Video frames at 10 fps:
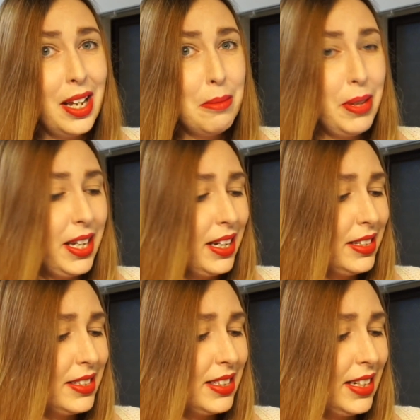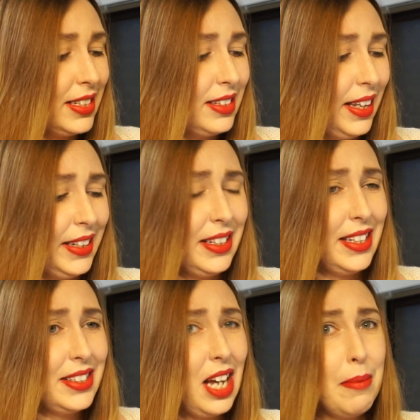because it is
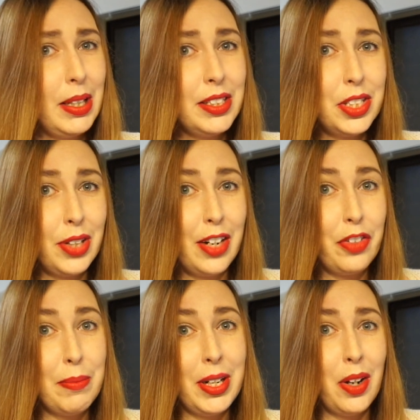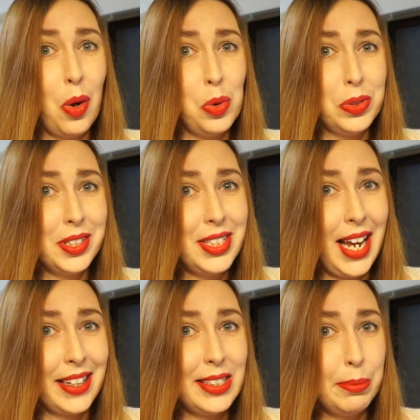coming straight from an old
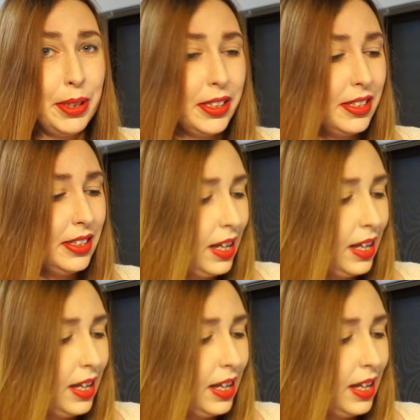textbook,